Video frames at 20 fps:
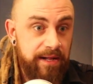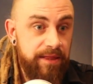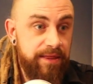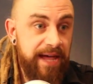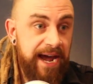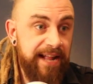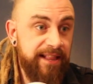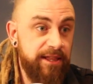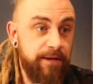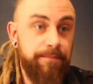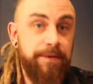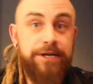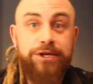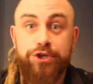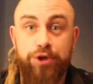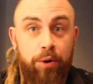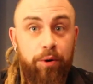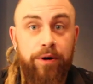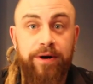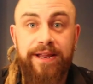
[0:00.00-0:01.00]
that the
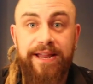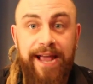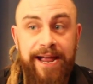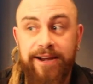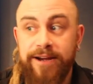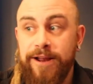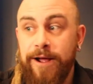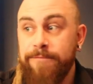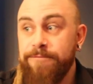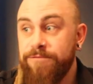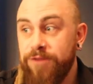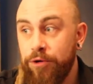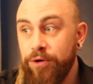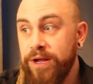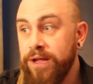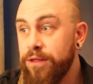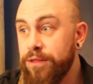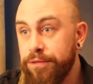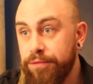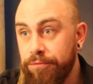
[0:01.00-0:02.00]
majority ended up
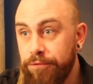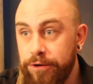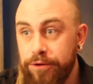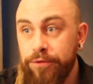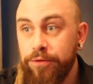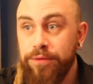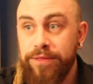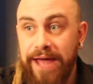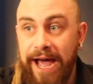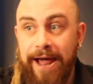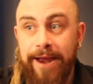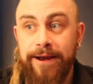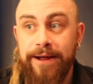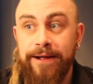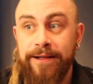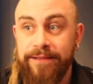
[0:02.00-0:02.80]
voting through that